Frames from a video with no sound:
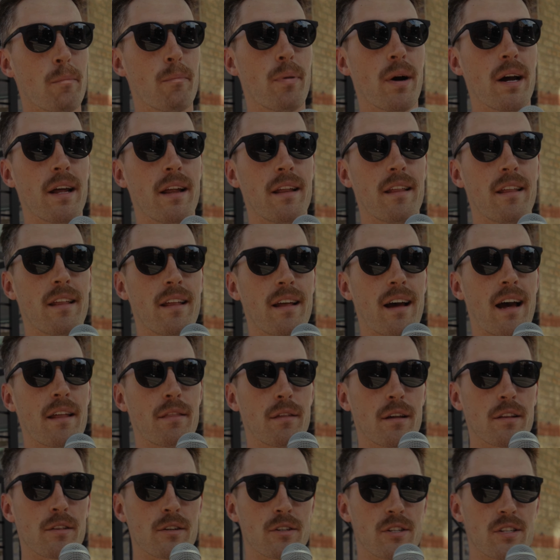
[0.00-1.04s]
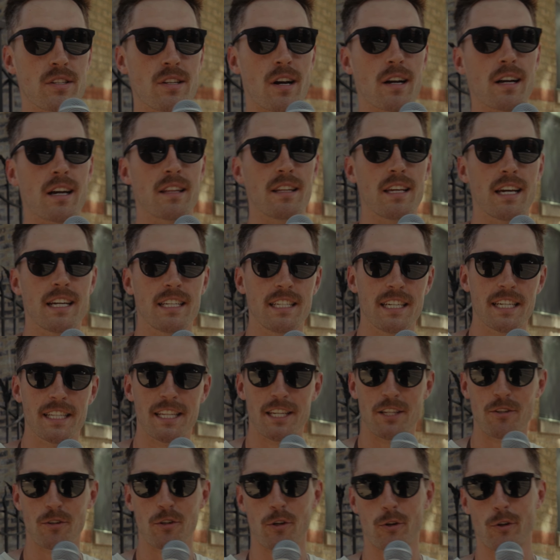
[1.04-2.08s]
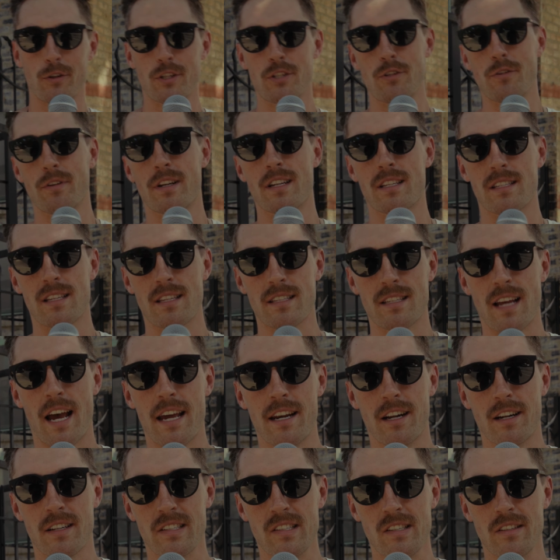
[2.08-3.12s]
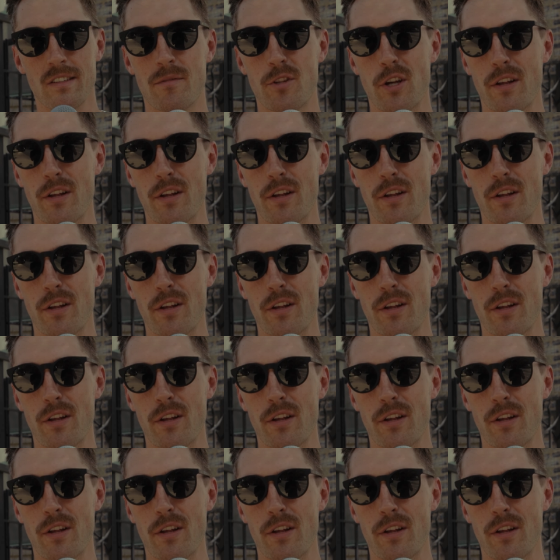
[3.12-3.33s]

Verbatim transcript: But I think they're stuck on the idea that you can only do it as a side hustle.